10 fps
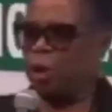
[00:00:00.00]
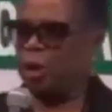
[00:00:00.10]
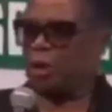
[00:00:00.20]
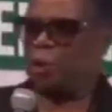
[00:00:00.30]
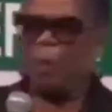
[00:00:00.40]

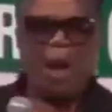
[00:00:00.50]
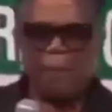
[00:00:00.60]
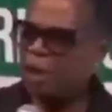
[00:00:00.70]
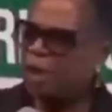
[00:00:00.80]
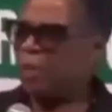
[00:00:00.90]
scholarship
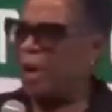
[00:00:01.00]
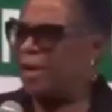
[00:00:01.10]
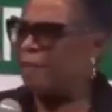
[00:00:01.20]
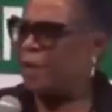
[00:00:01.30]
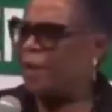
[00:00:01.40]
because they
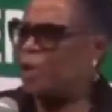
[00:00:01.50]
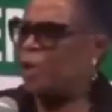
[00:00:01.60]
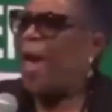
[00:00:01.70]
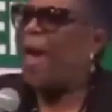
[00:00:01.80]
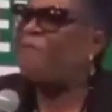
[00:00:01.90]
were giving it
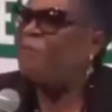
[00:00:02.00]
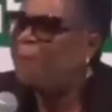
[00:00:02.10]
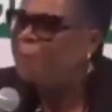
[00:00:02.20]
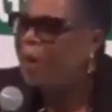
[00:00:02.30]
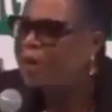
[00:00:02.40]
to
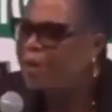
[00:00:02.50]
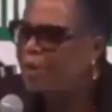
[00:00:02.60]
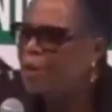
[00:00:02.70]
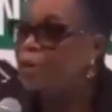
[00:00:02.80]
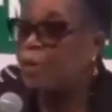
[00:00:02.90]

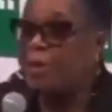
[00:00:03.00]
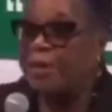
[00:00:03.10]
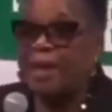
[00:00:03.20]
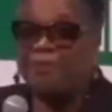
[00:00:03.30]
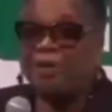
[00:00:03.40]
everybody, those who
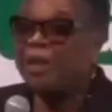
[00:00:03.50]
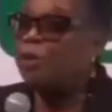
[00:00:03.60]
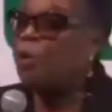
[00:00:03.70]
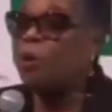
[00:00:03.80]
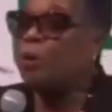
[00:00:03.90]
deserved it
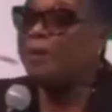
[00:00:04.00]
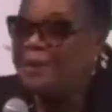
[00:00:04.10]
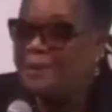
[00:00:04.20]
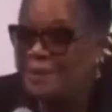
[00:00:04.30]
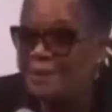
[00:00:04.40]
and those who
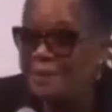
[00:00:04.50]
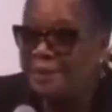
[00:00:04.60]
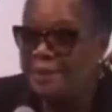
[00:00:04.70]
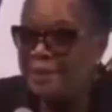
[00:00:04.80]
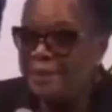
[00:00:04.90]
didn't.
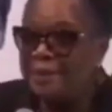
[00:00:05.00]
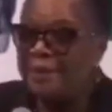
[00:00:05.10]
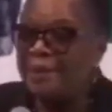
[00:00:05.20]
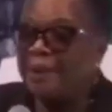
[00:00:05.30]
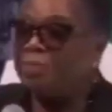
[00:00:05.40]

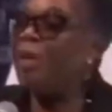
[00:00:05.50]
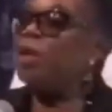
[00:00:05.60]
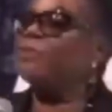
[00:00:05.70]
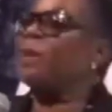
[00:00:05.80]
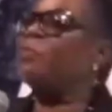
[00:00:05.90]
And
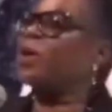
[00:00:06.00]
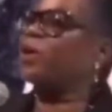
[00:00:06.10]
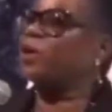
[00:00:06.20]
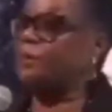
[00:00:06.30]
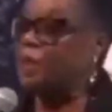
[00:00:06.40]
many of them were
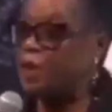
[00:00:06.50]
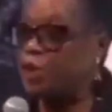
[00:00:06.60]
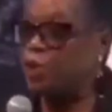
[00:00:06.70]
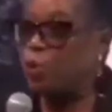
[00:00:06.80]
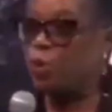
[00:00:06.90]
not even
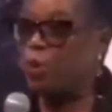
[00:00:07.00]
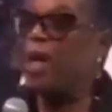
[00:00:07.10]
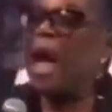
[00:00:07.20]
in school.